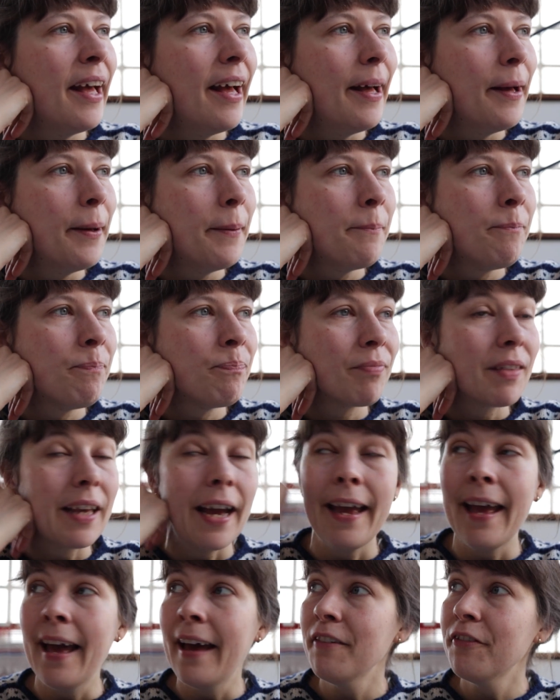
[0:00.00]
I
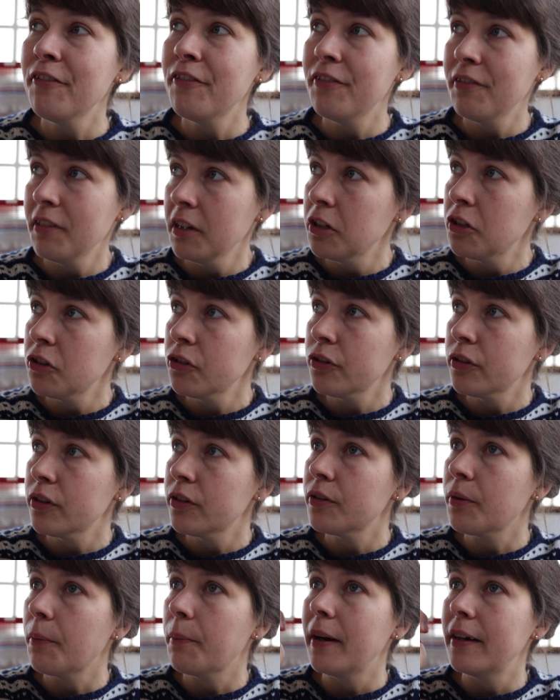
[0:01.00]
have
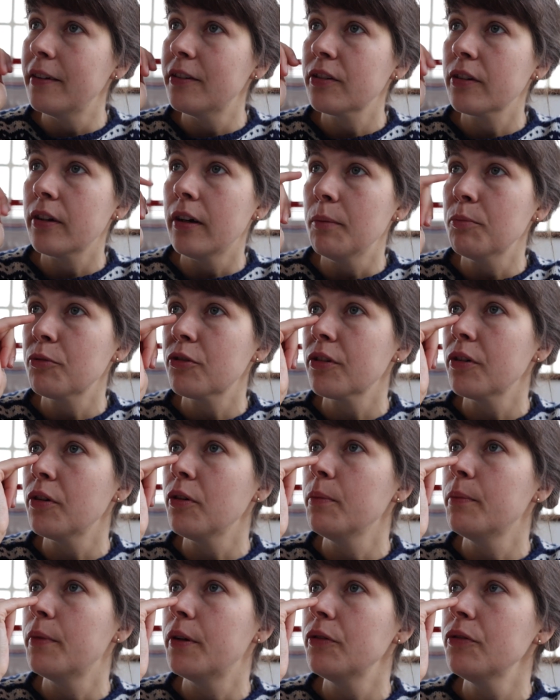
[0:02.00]
finished my sculpture
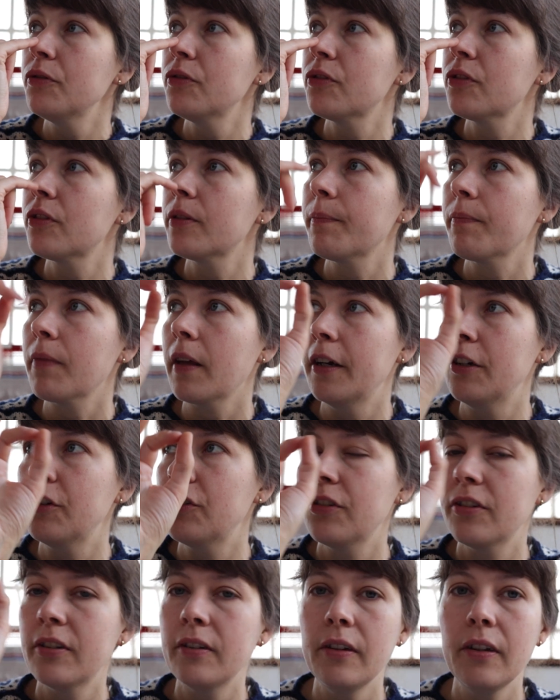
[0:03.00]
almost. I
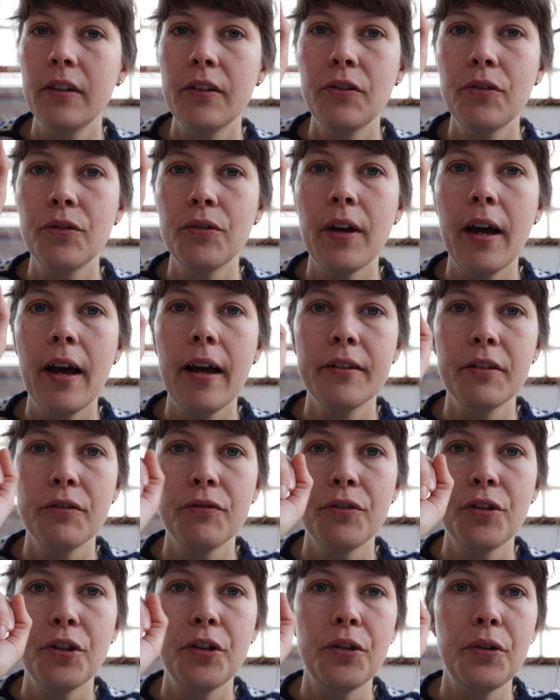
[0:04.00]
just need to add a
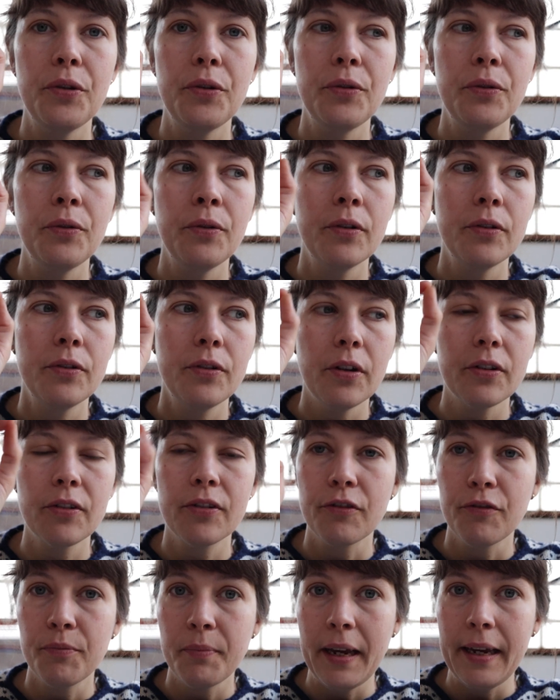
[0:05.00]
few
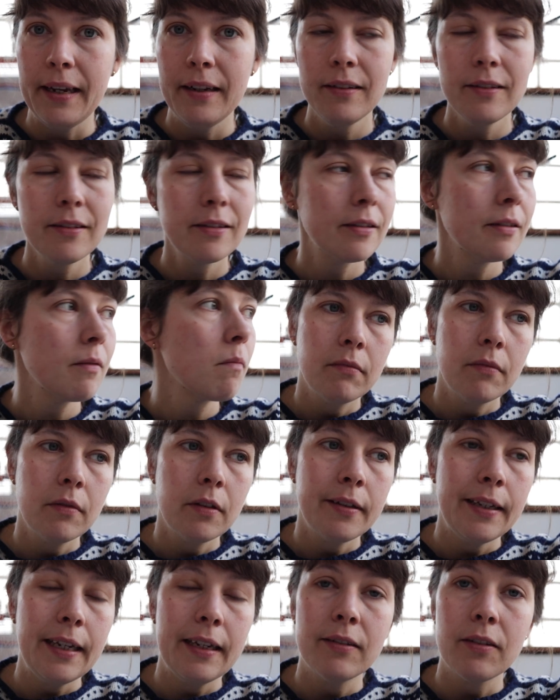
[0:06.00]
dots of paints,
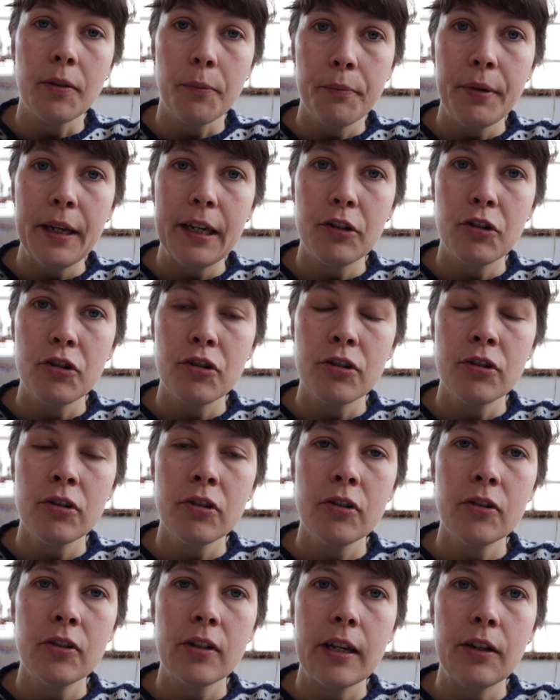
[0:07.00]
take some
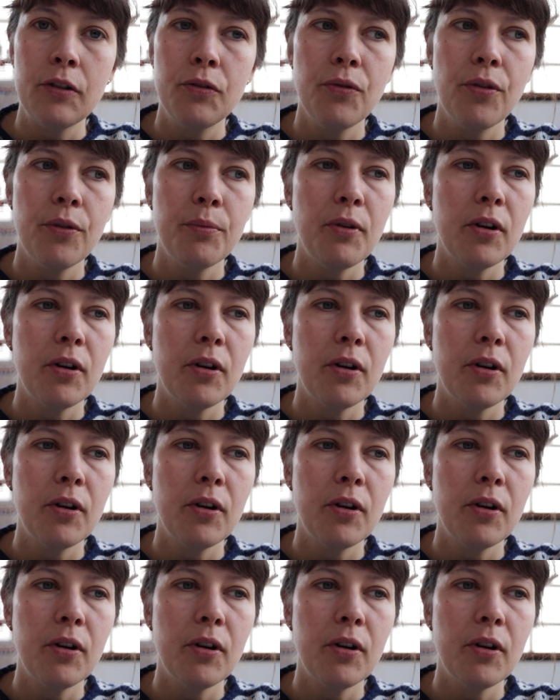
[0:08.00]
pictures and do the